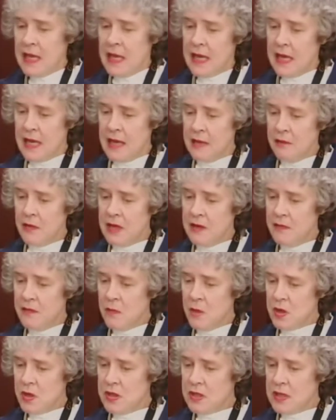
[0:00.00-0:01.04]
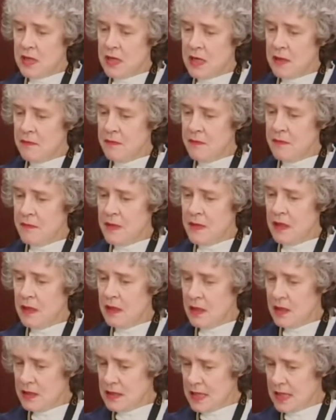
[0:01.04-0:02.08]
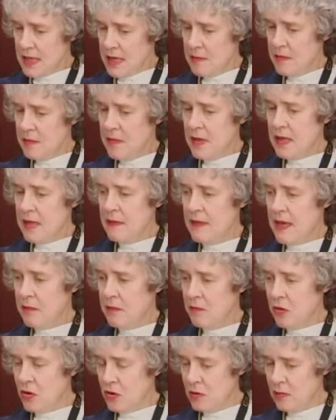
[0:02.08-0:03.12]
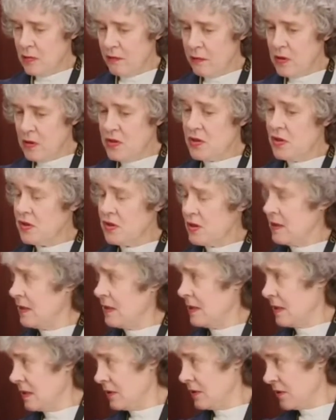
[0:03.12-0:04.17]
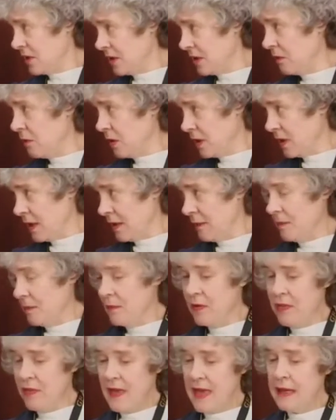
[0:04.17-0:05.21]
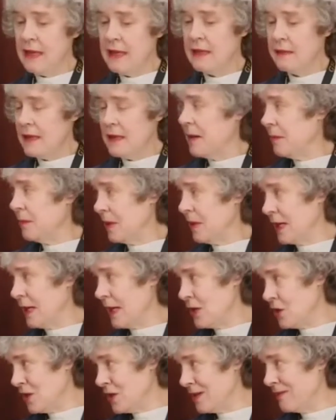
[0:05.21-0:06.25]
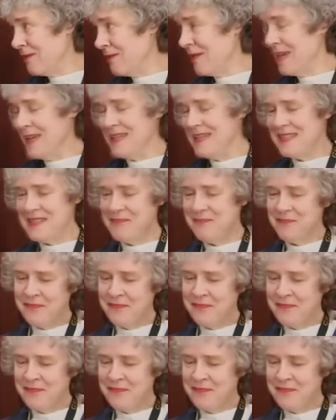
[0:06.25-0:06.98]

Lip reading: And we worked a long time in that program of research and are still working with that in the application phase.